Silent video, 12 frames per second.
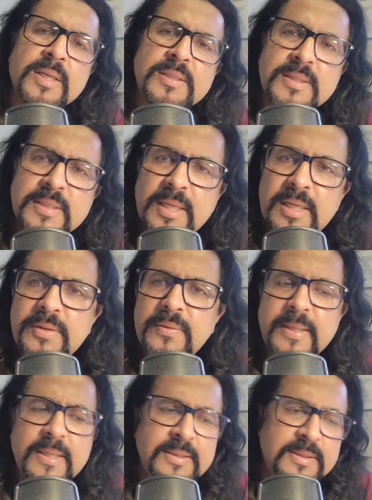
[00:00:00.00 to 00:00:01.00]
skilled
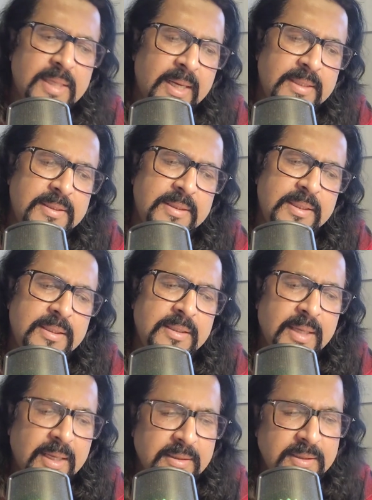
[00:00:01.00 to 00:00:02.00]
trades,
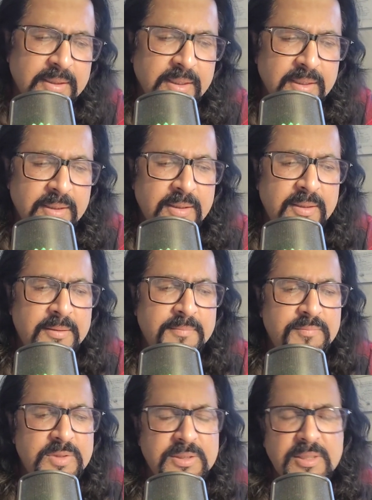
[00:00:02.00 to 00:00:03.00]
IT,
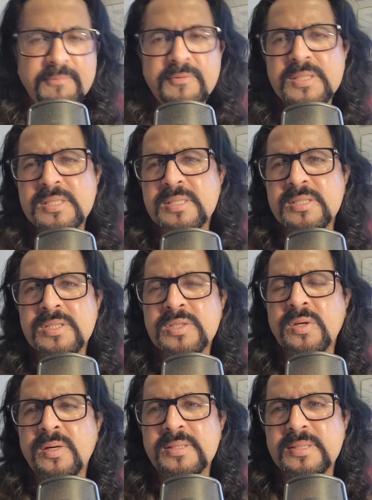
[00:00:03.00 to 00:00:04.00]
healthcare, services,
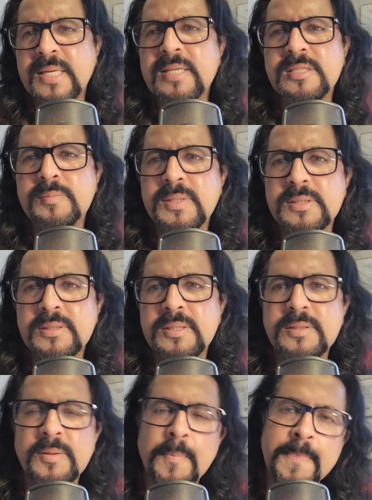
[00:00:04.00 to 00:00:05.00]
or sales business,